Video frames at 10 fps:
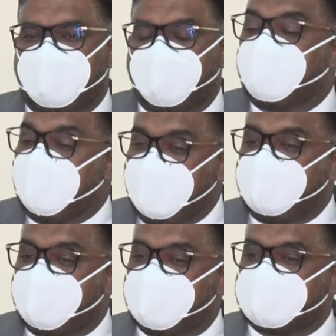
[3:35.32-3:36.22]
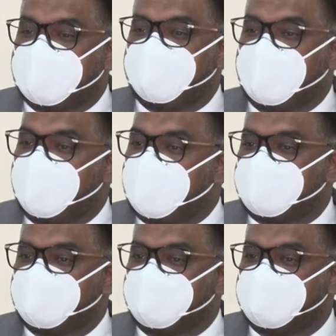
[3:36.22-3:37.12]
who Guyana has given a
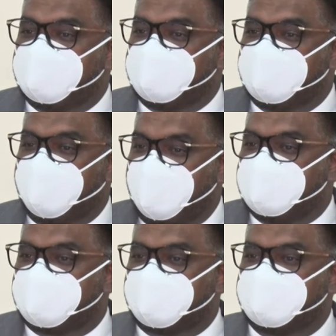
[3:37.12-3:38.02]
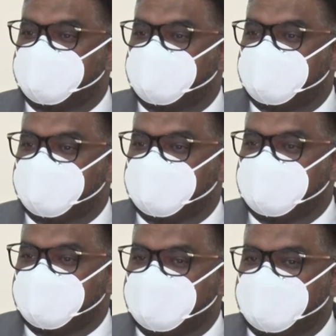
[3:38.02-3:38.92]
lot to also.
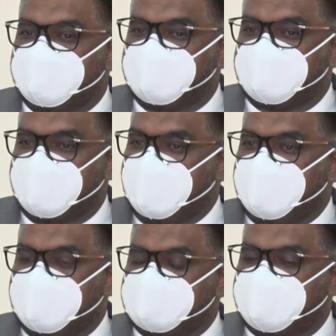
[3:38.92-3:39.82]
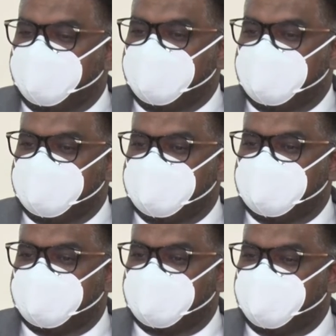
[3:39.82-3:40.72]
Guyana has given,
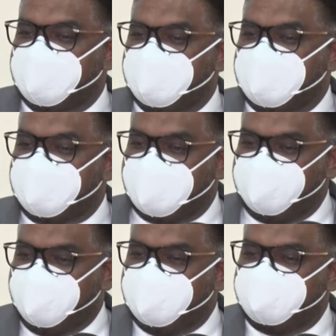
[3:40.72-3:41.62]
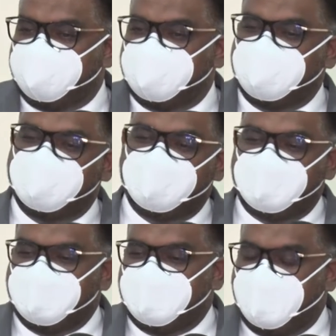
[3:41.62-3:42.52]
given, give him
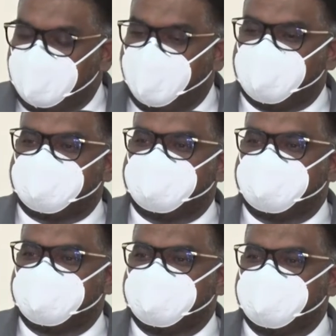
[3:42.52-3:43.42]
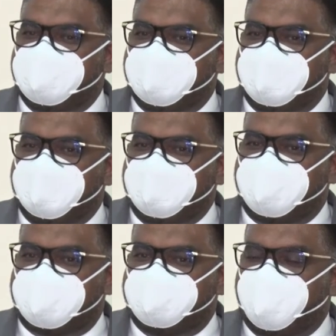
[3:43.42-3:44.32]
a lot.
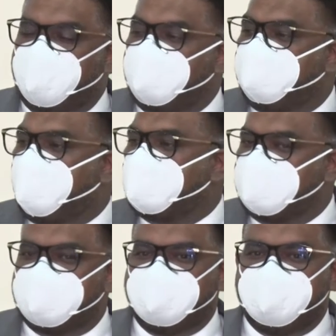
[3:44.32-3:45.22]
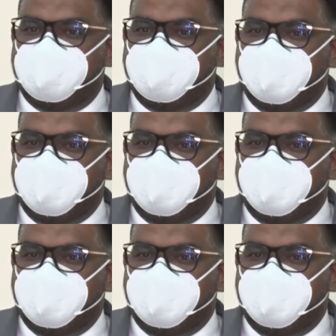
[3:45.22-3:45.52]
But more importantly,